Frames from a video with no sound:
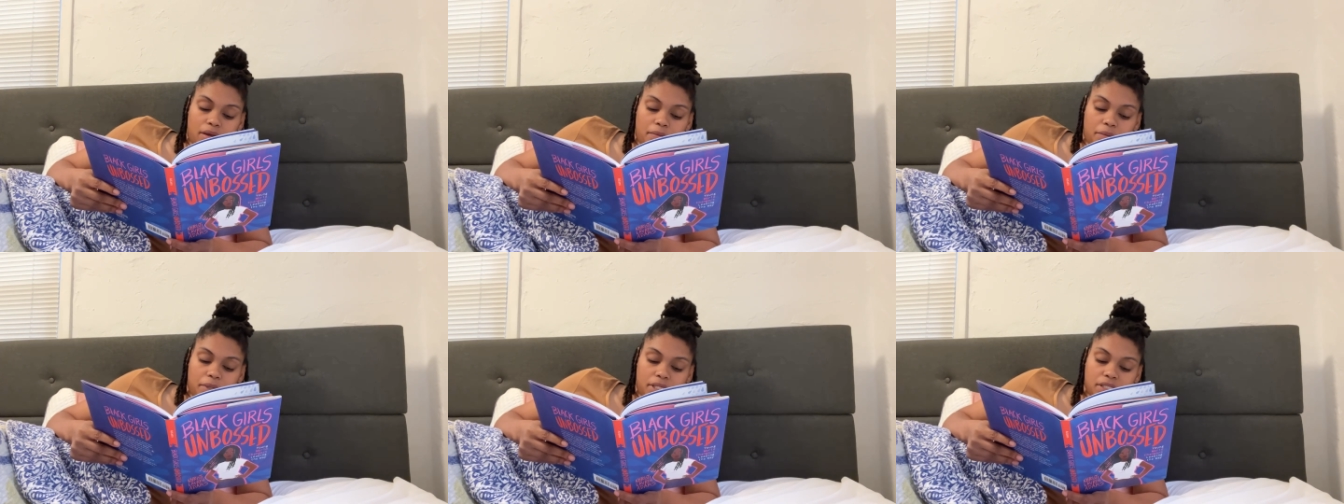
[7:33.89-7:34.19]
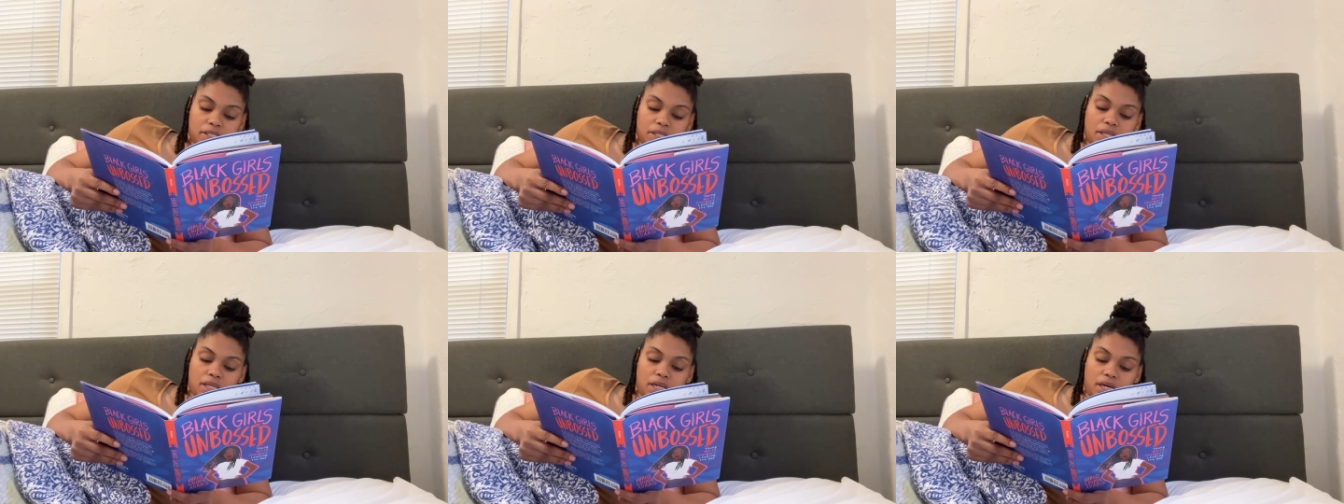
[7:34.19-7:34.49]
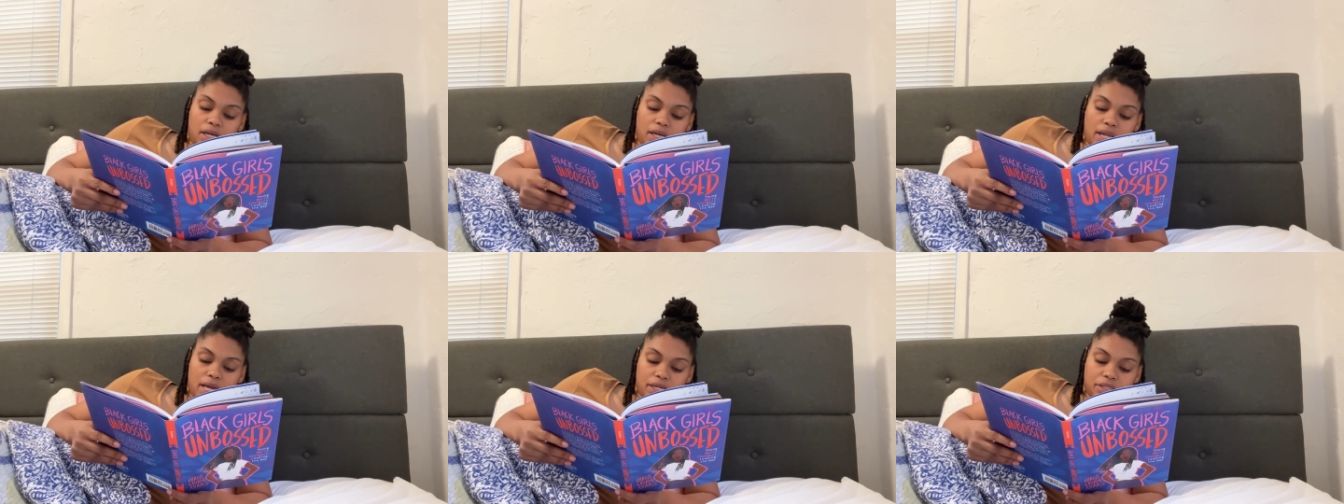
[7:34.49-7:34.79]
because of the
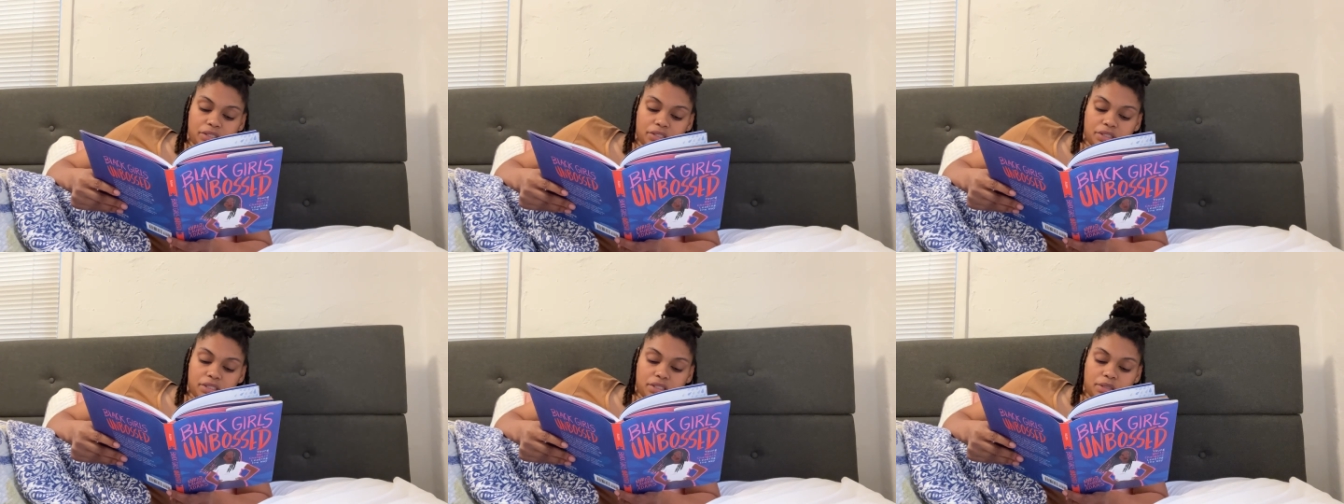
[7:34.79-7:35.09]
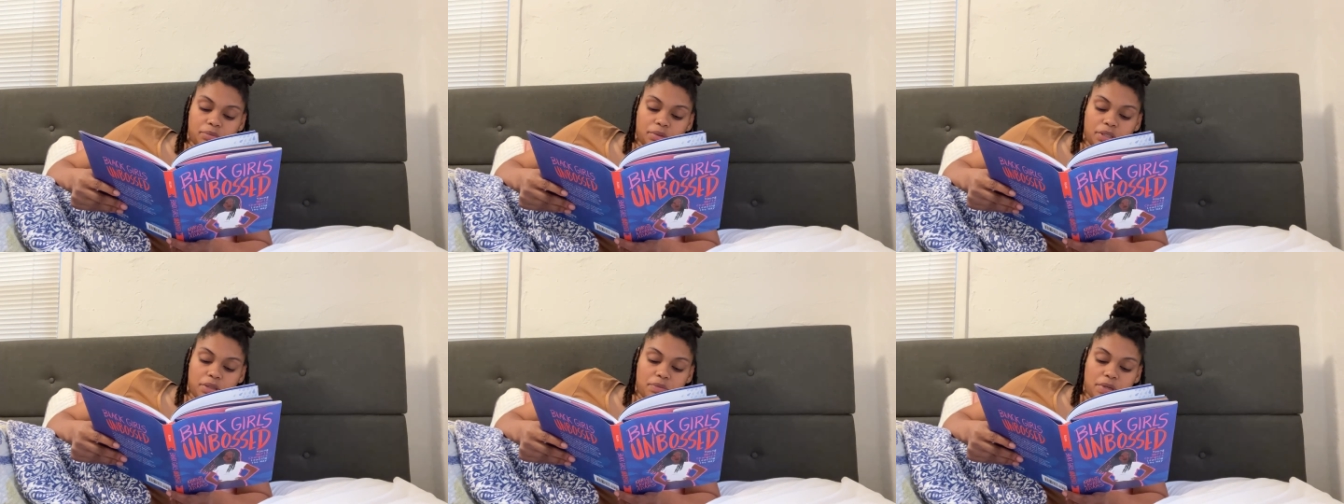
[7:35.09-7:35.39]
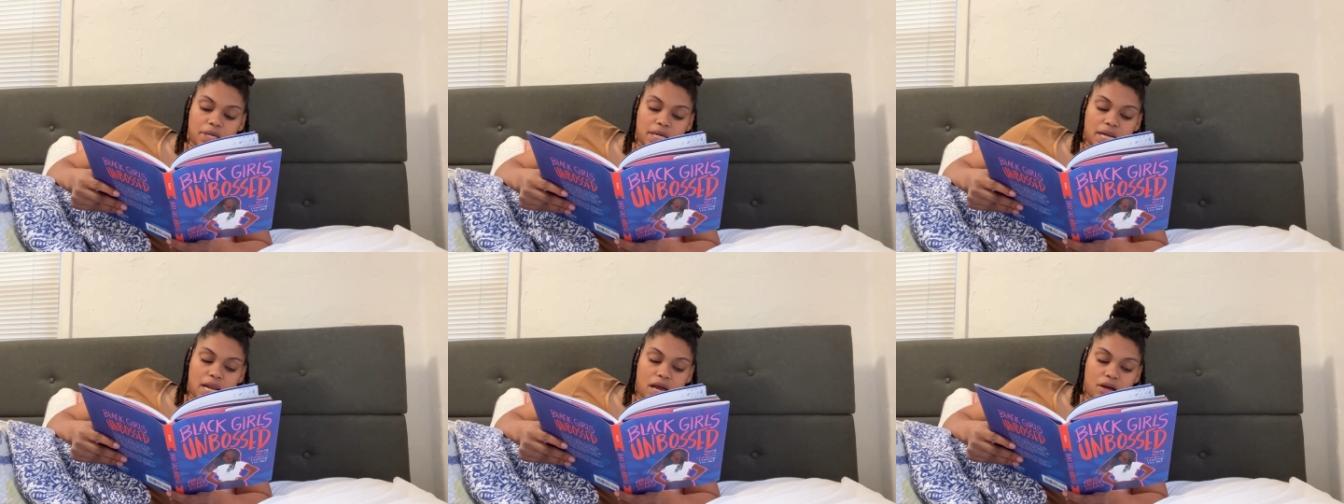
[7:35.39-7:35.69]
danger simply
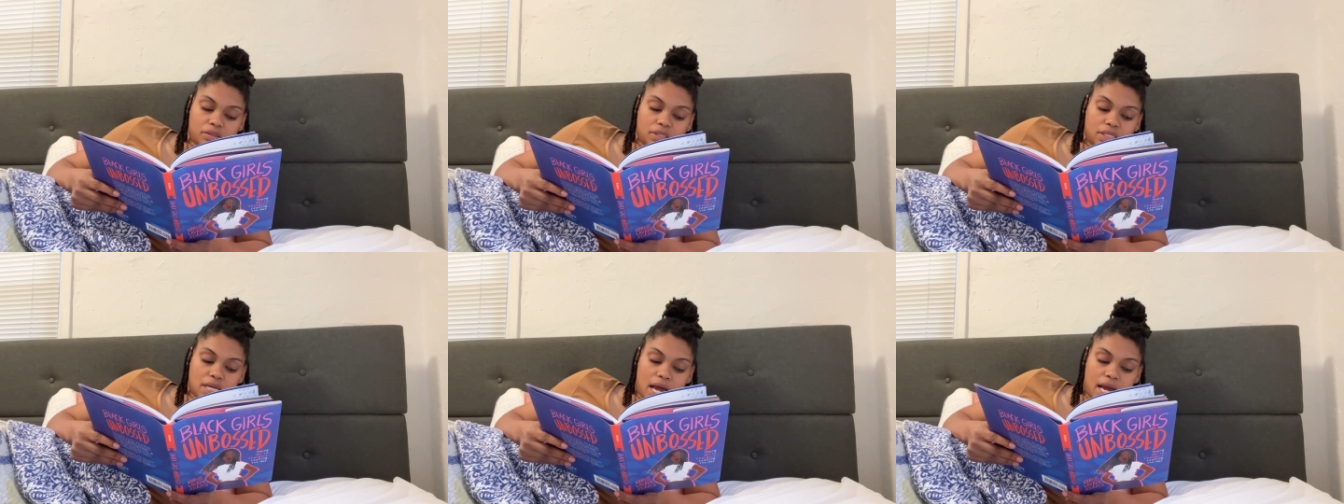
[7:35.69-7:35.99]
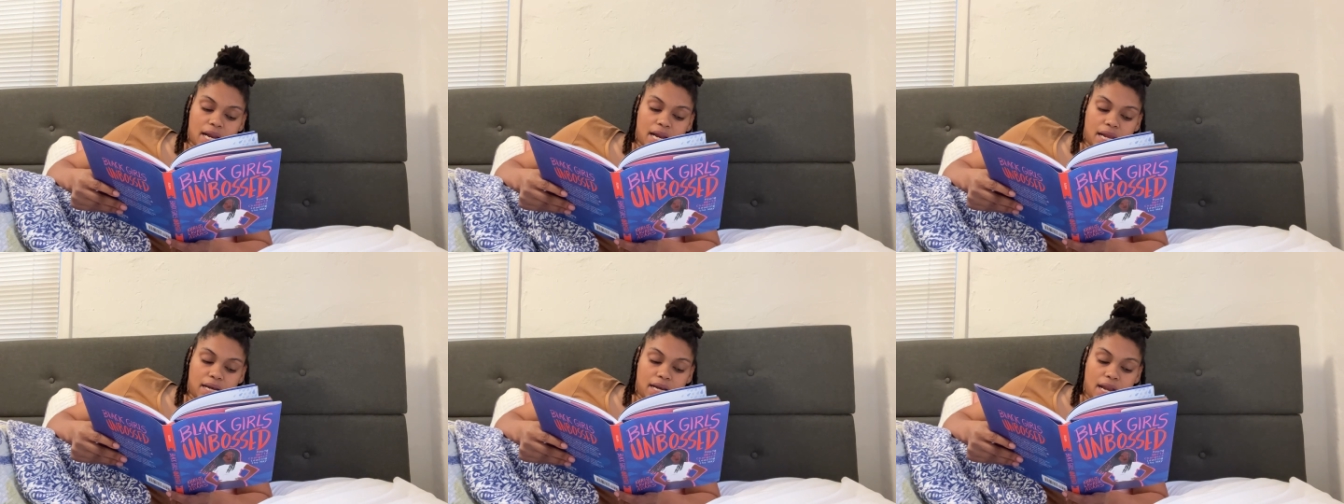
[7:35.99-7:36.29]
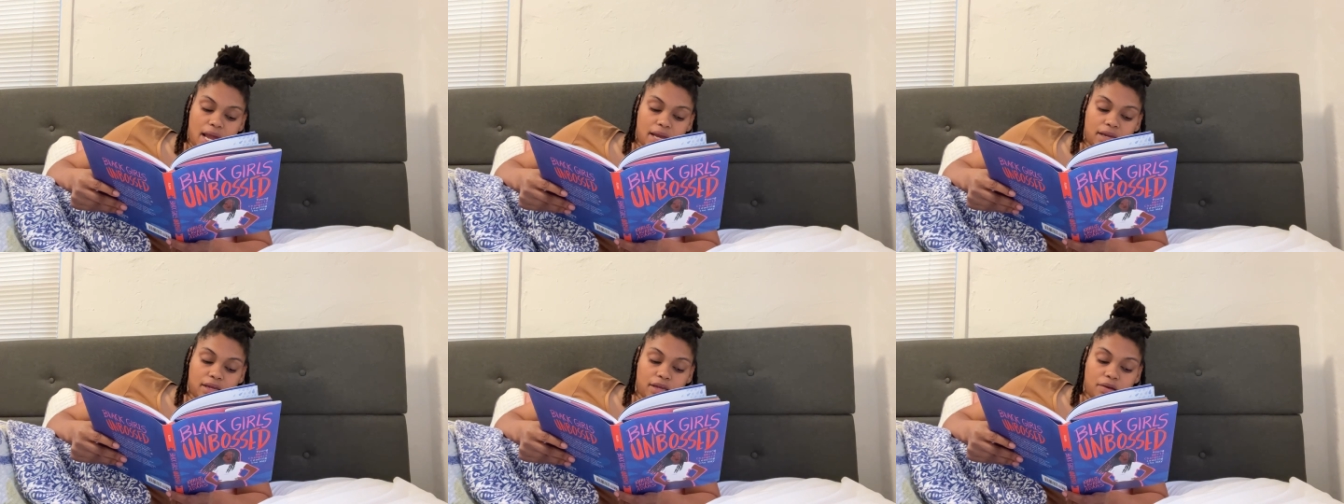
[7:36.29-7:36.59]
being outside at
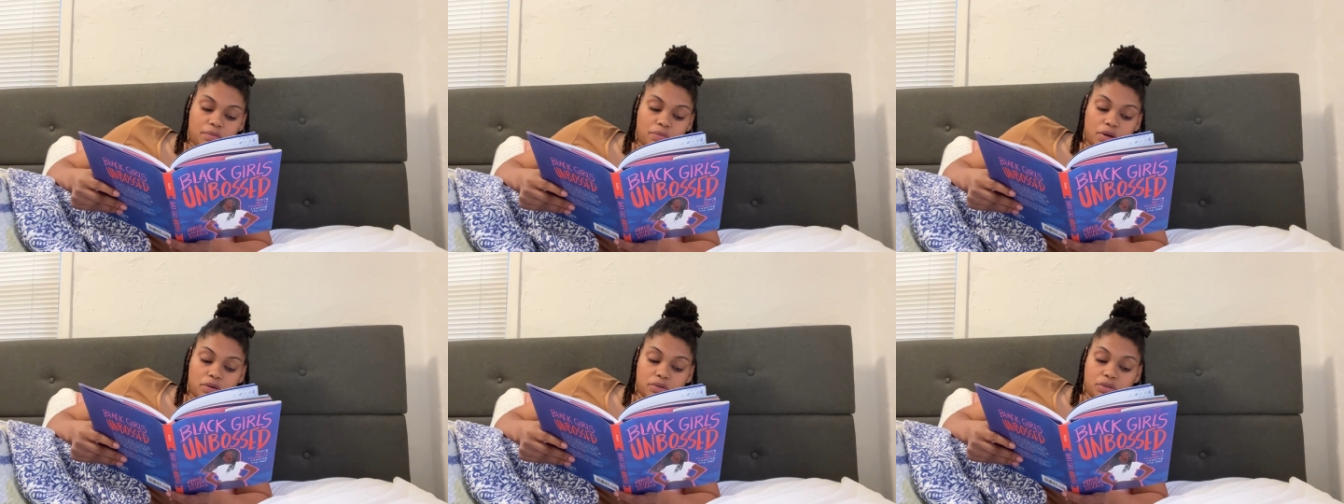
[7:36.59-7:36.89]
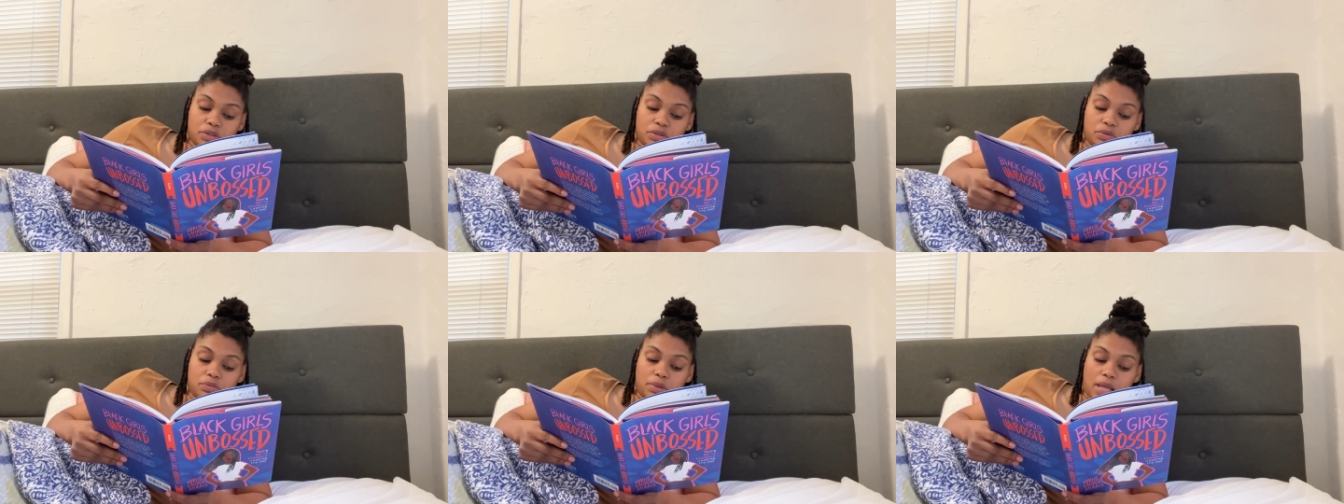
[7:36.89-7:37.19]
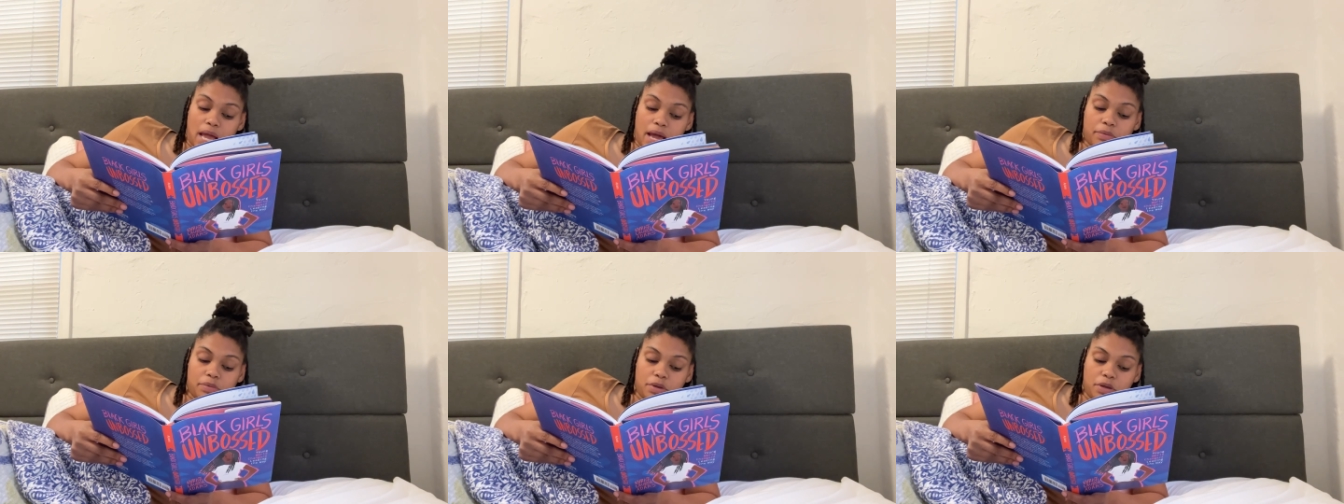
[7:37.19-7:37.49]
night can pose to
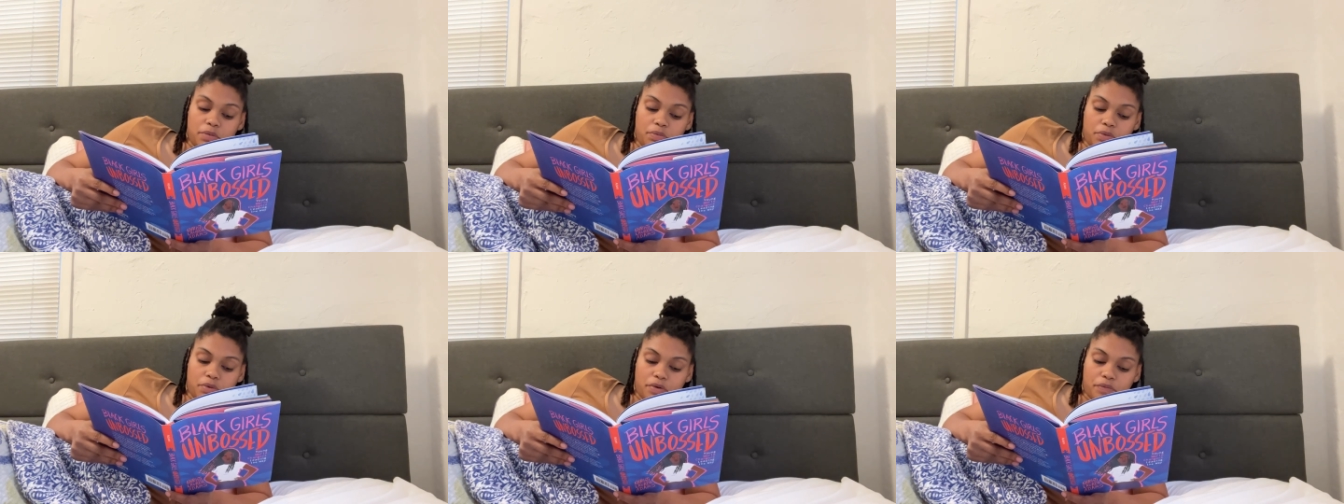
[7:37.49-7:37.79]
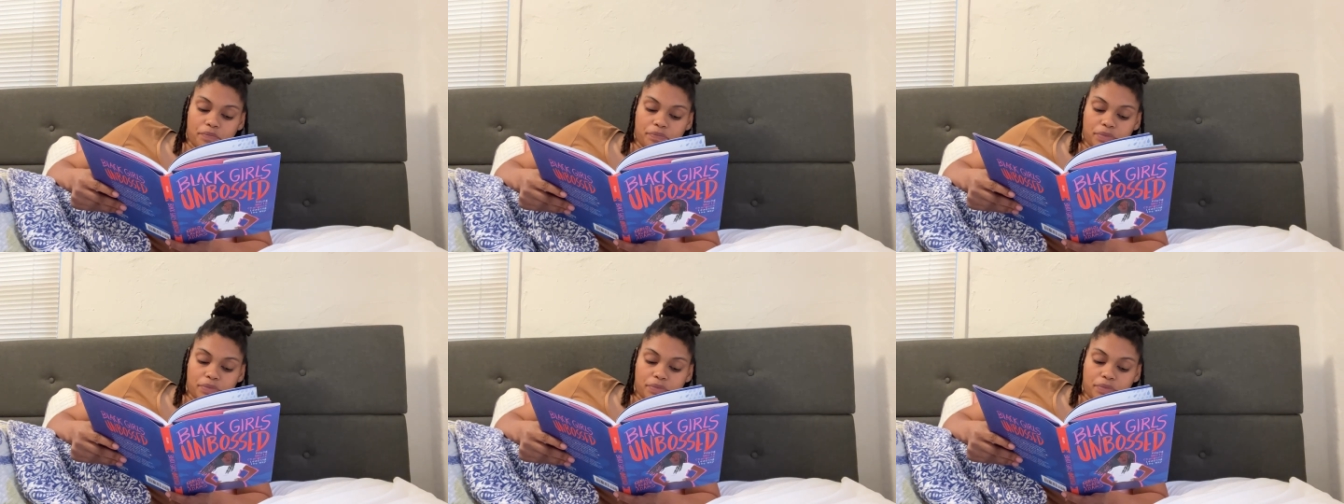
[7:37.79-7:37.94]
black people.